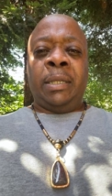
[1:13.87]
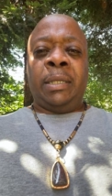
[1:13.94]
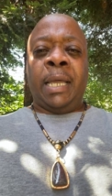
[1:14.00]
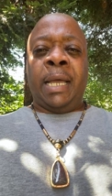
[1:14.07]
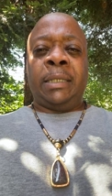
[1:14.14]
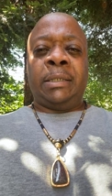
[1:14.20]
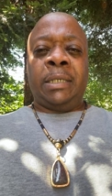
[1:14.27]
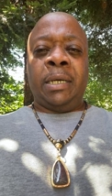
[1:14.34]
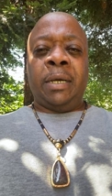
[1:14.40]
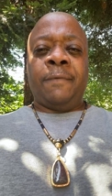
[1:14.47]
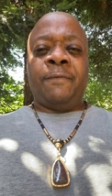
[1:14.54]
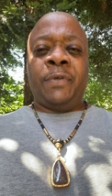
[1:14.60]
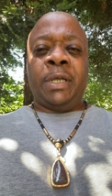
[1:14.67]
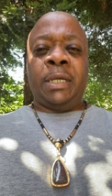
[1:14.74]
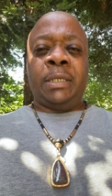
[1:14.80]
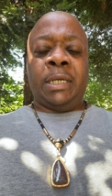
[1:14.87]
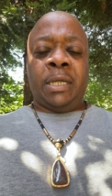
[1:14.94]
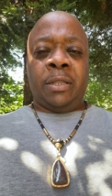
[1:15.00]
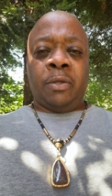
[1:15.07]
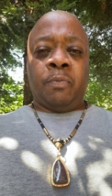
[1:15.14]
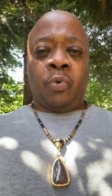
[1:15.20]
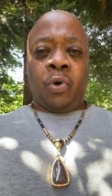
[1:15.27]
that took vent
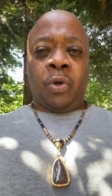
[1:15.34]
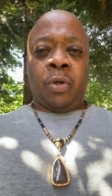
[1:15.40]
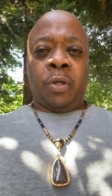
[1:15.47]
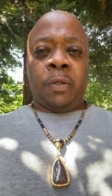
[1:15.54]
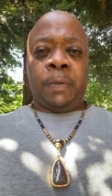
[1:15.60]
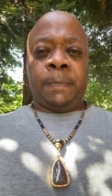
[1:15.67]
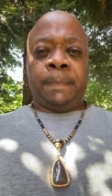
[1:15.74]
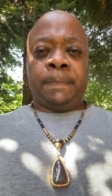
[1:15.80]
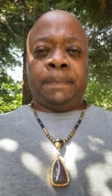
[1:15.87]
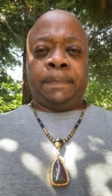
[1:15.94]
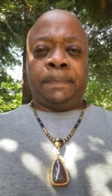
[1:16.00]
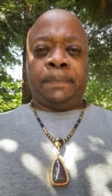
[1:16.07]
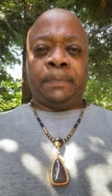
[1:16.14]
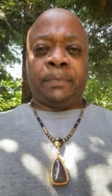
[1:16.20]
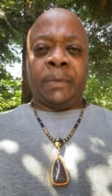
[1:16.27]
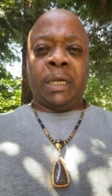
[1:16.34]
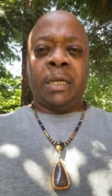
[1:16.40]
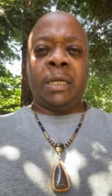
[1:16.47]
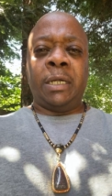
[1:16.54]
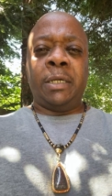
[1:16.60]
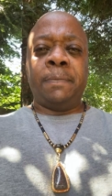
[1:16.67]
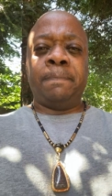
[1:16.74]
in the mall.
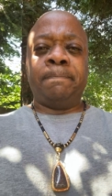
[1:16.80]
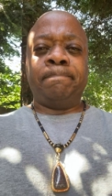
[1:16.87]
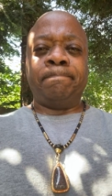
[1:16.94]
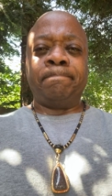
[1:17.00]
You